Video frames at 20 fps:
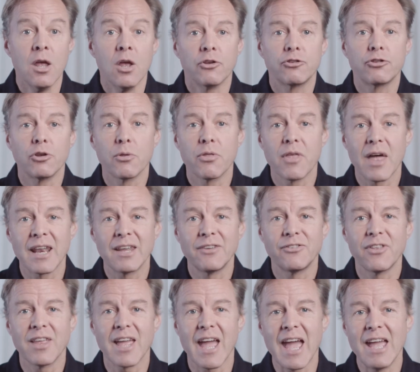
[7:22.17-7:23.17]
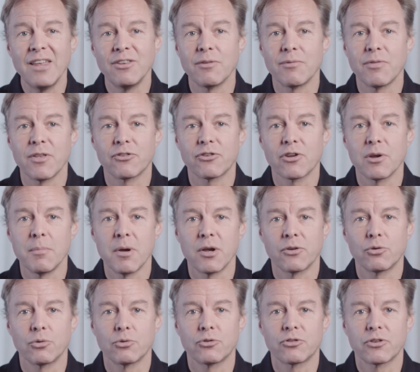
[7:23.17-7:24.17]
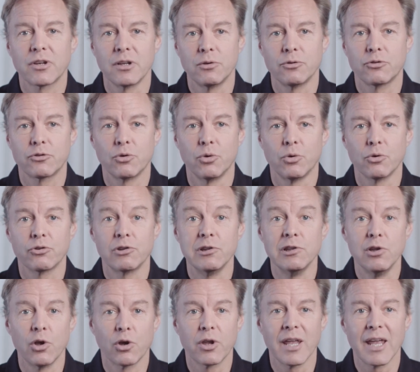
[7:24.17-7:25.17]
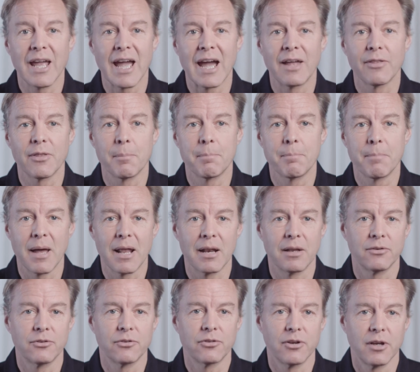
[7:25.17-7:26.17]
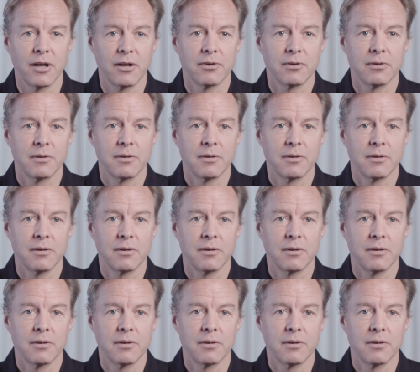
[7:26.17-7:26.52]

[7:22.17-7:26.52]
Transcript: So that is the end of this commercial skills course looking at the balance sheet.